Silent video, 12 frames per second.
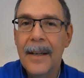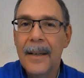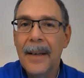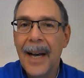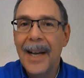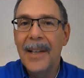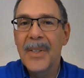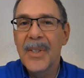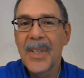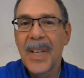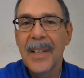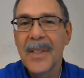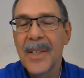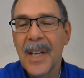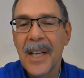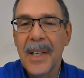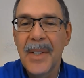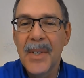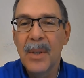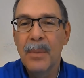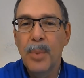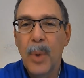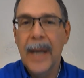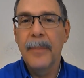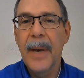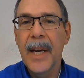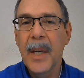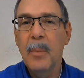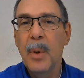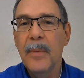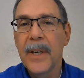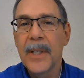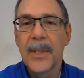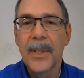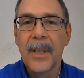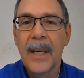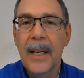Hi, this is Ken Stiles, the Pragmatic Professor,